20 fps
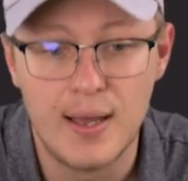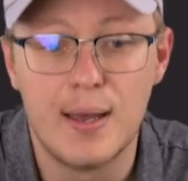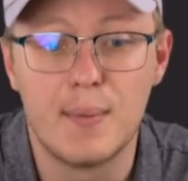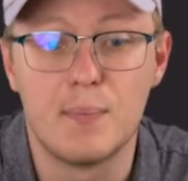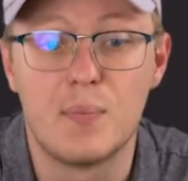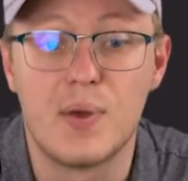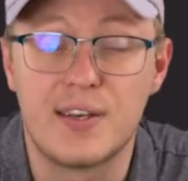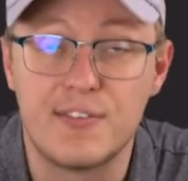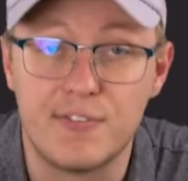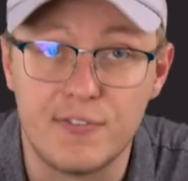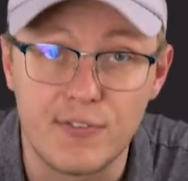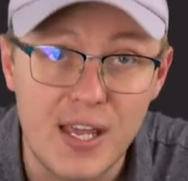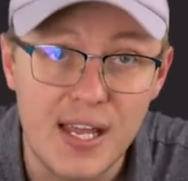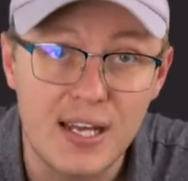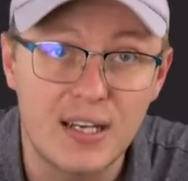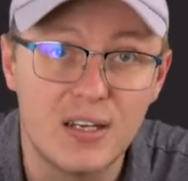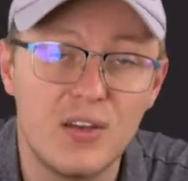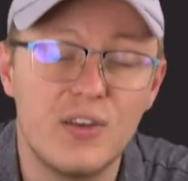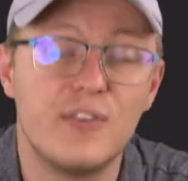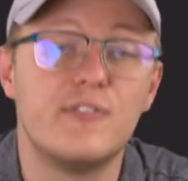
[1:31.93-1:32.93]
But
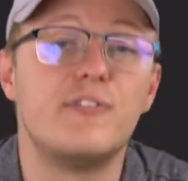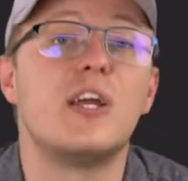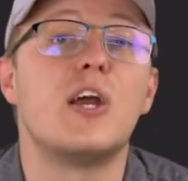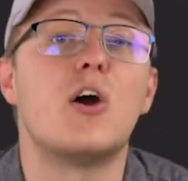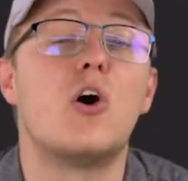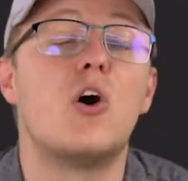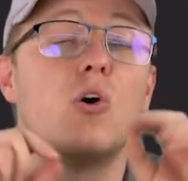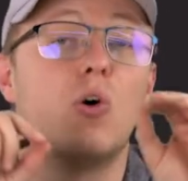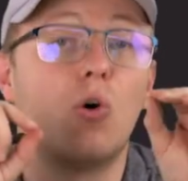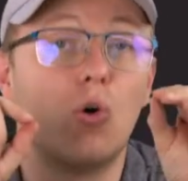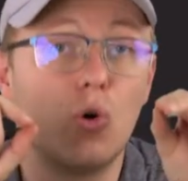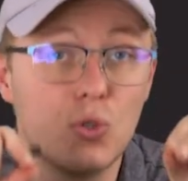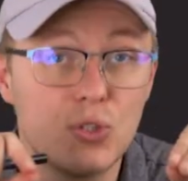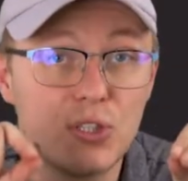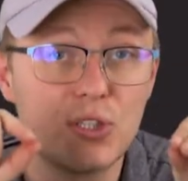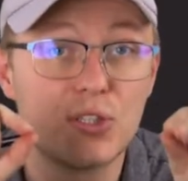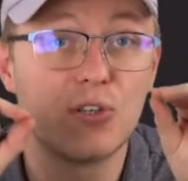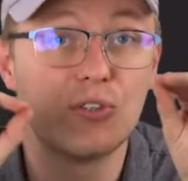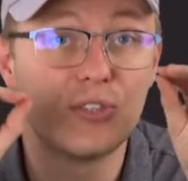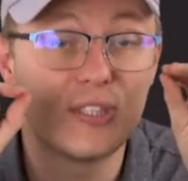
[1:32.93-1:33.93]
then there are
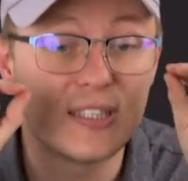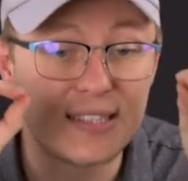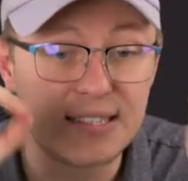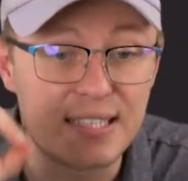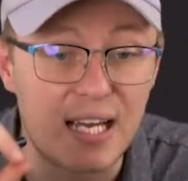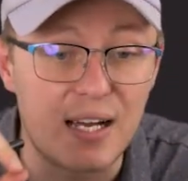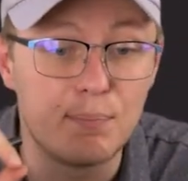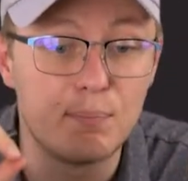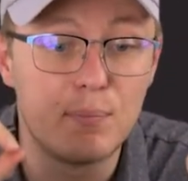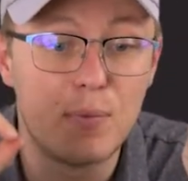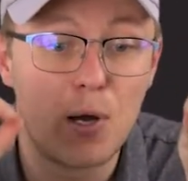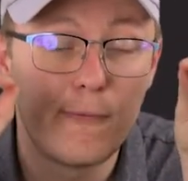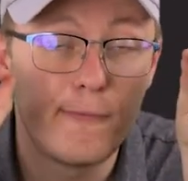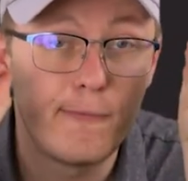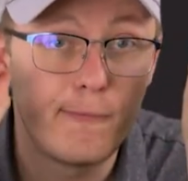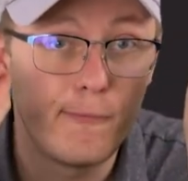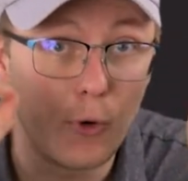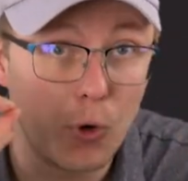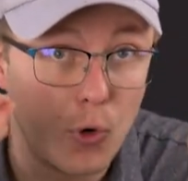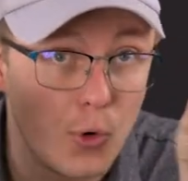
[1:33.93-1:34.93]
also some
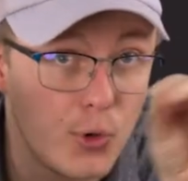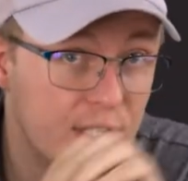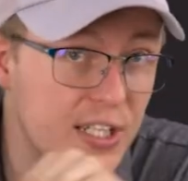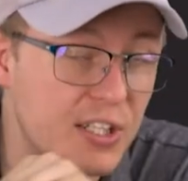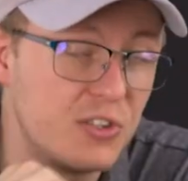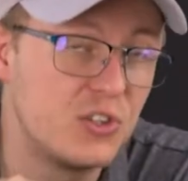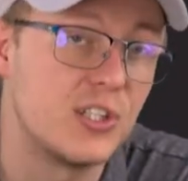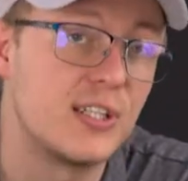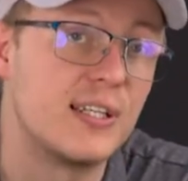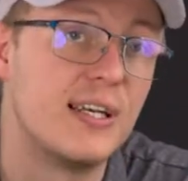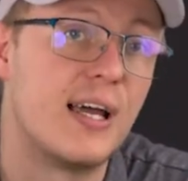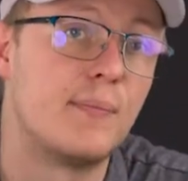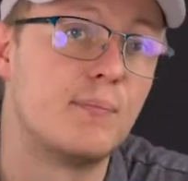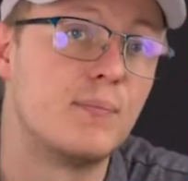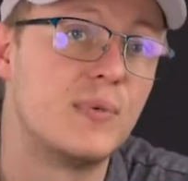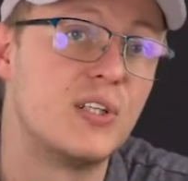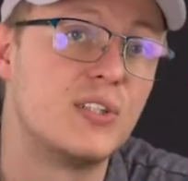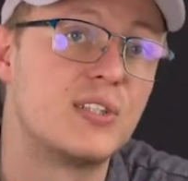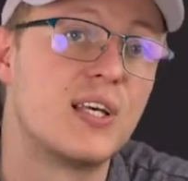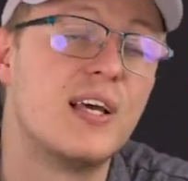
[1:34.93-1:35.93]
4-digit
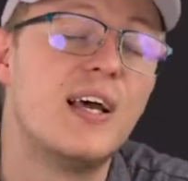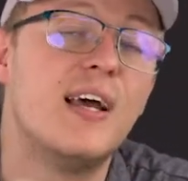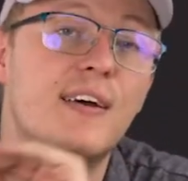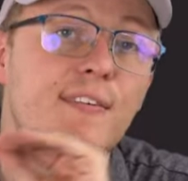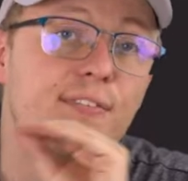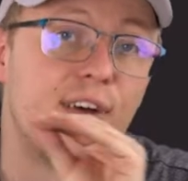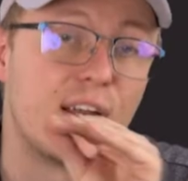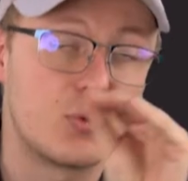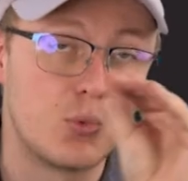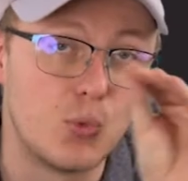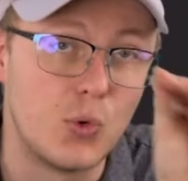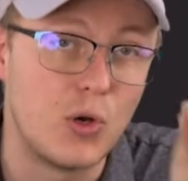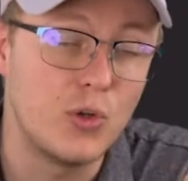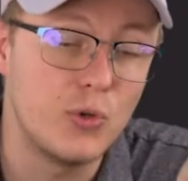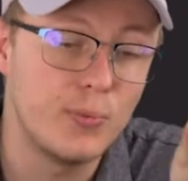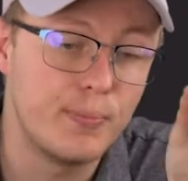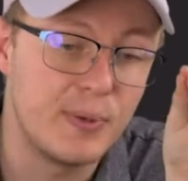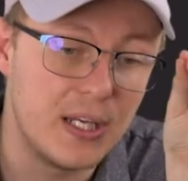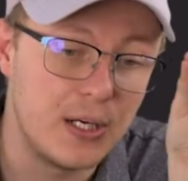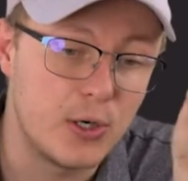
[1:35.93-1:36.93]
numbers that
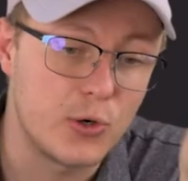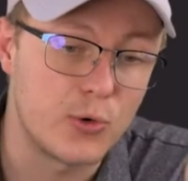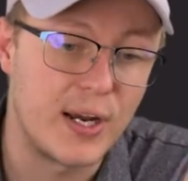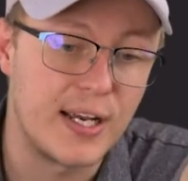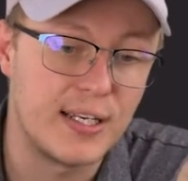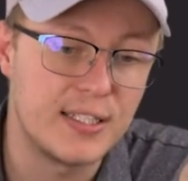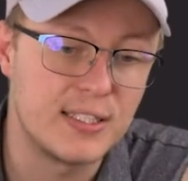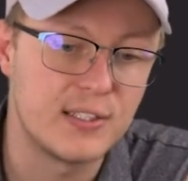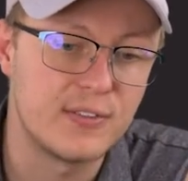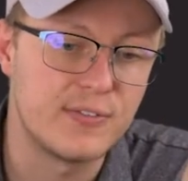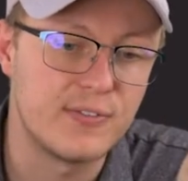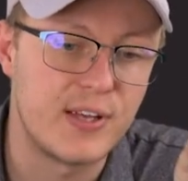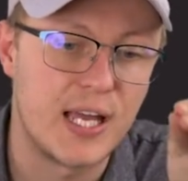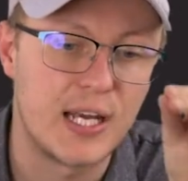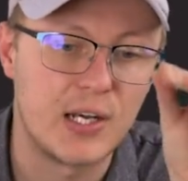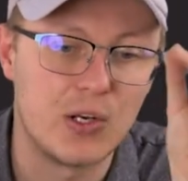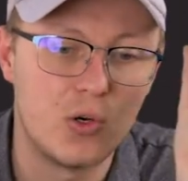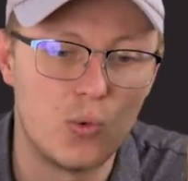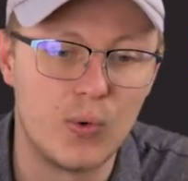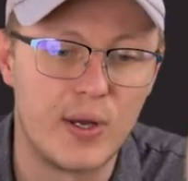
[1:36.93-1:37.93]
will be greater
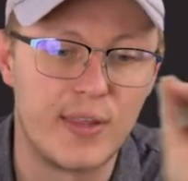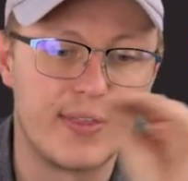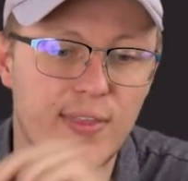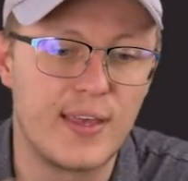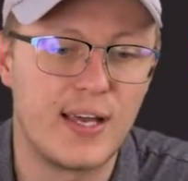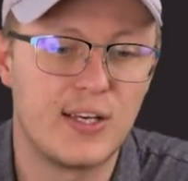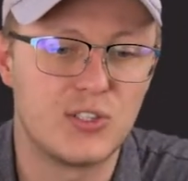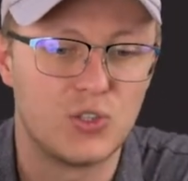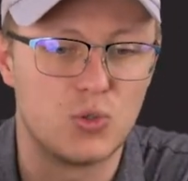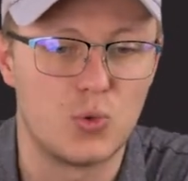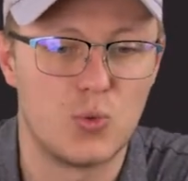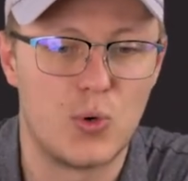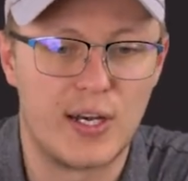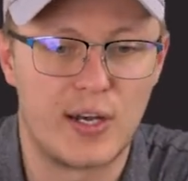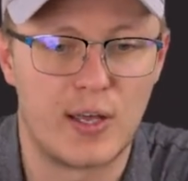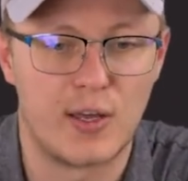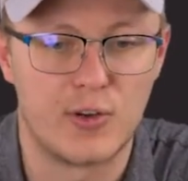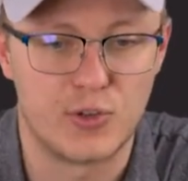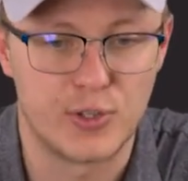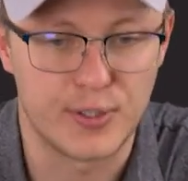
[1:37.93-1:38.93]
than
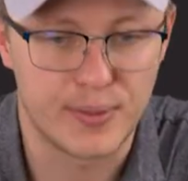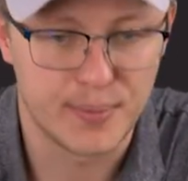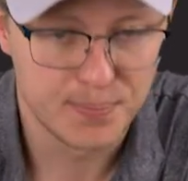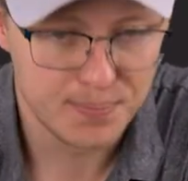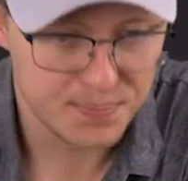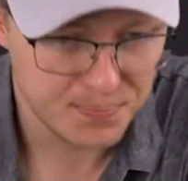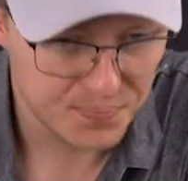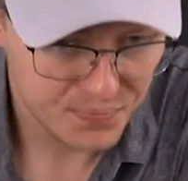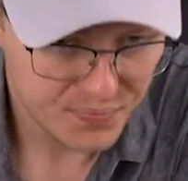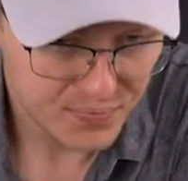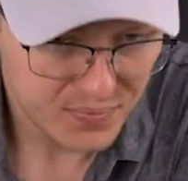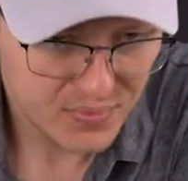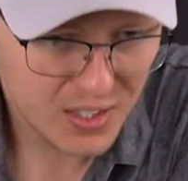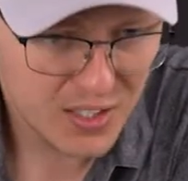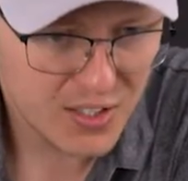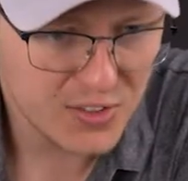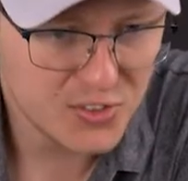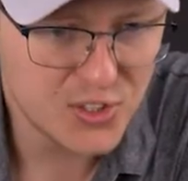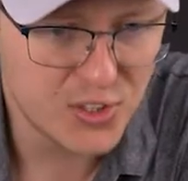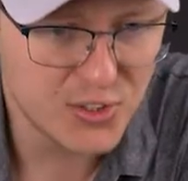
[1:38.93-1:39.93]
1100.
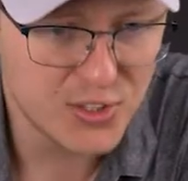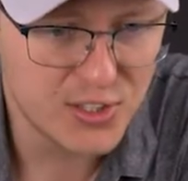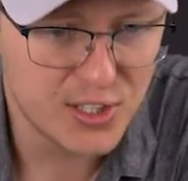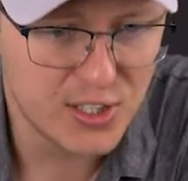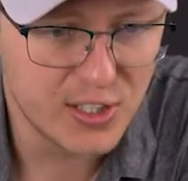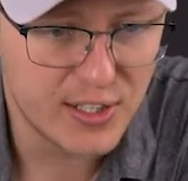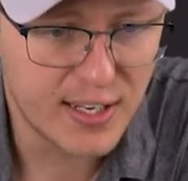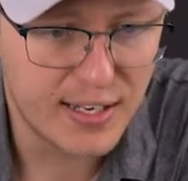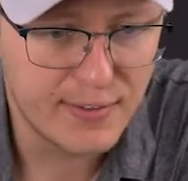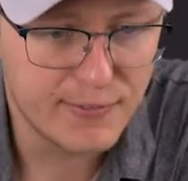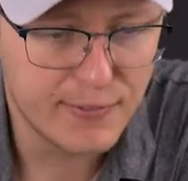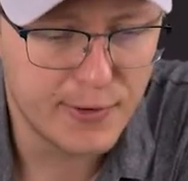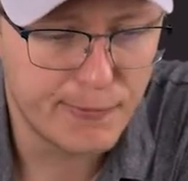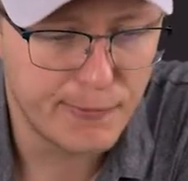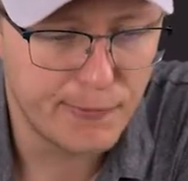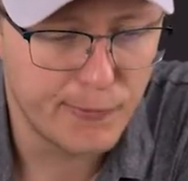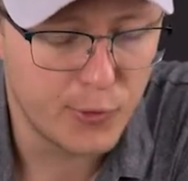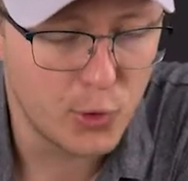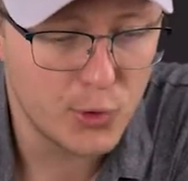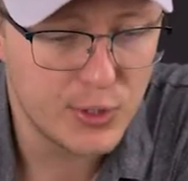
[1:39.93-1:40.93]
So to look at the
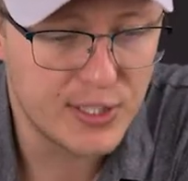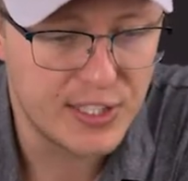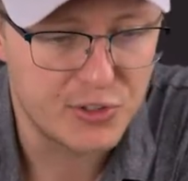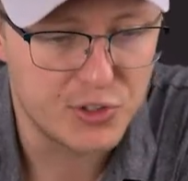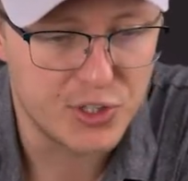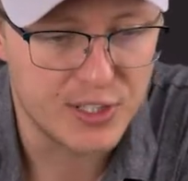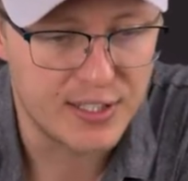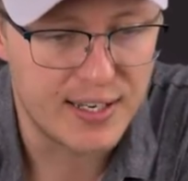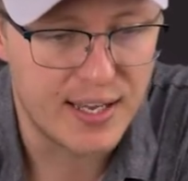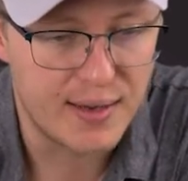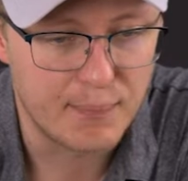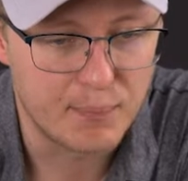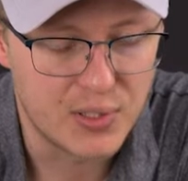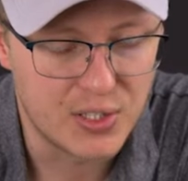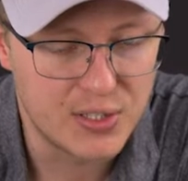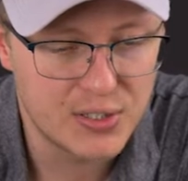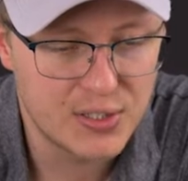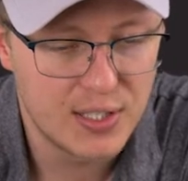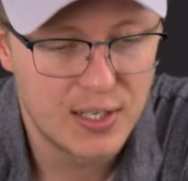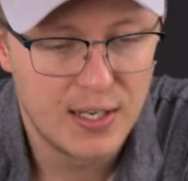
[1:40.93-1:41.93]
4-digit
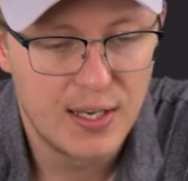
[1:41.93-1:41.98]
numbers,